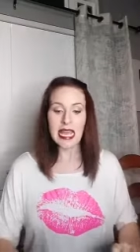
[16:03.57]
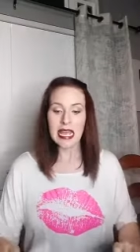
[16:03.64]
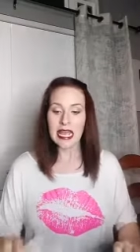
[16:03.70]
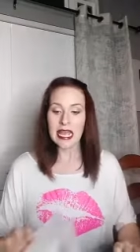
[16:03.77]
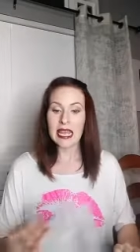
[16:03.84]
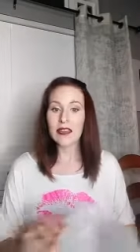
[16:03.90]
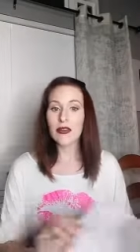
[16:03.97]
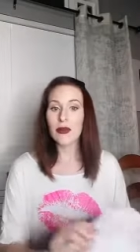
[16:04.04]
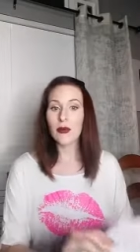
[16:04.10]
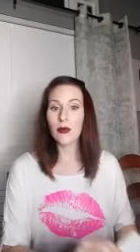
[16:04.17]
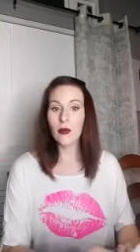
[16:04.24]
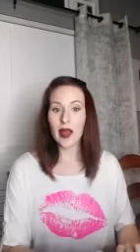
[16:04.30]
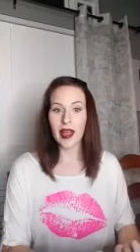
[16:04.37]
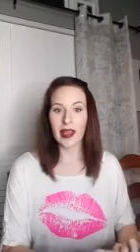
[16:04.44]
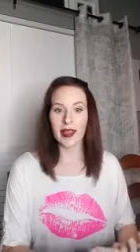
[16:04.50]
Either
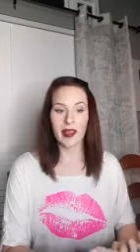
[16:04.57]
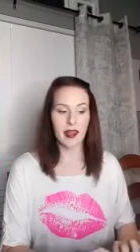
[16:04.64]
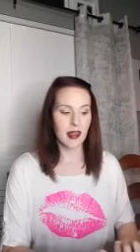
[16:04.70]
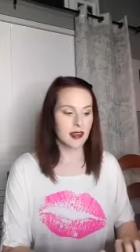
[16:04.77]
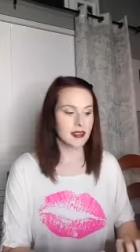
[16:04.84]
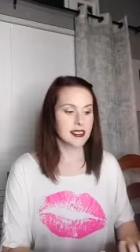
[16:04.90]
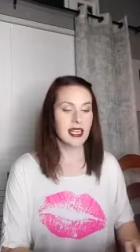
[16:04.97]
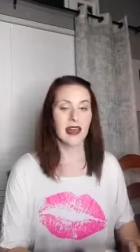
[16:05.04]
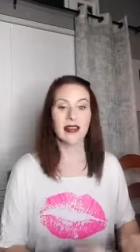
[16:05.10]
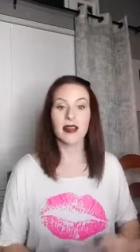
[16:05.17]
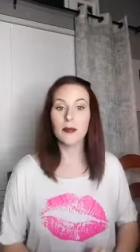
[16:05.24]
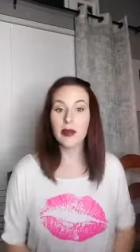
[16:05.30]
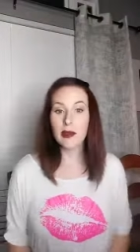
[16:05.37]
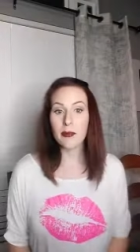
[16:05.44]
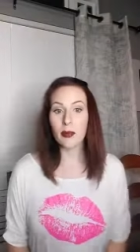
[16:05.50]
way, telling
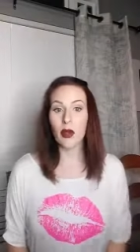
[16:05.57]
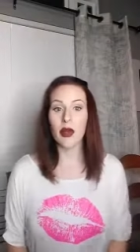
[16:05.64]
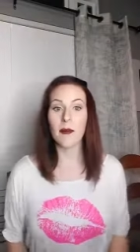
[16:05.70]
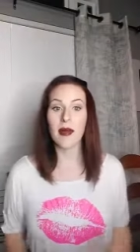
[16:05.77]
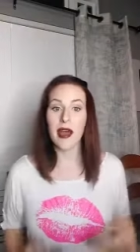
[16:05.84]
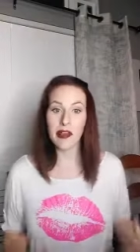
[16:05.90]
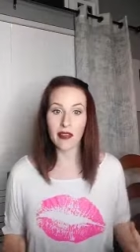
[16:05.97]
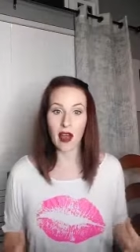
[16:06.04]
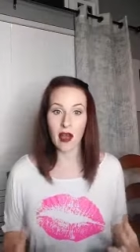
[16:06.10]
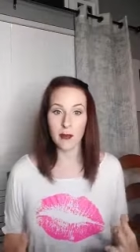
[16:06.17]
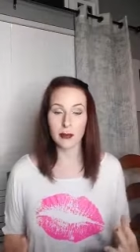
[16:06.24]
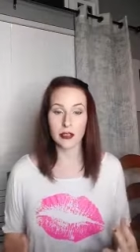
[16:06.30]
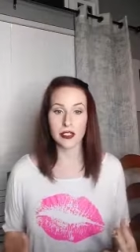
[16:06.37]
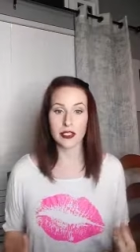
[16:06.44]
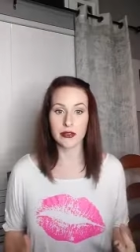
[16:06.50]
people about the
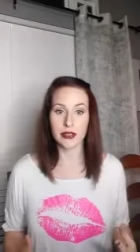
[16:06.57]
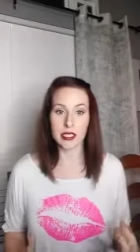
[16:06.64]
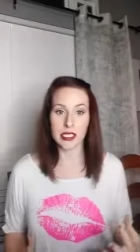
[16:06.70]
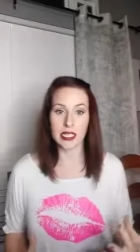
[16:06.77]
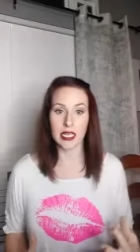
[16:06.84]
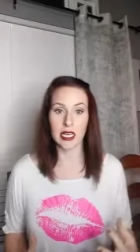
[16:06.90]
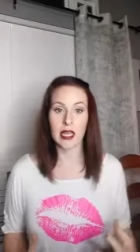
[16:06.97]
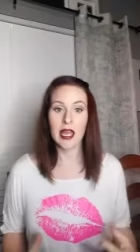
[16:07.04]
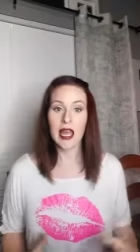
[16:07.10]
opportunity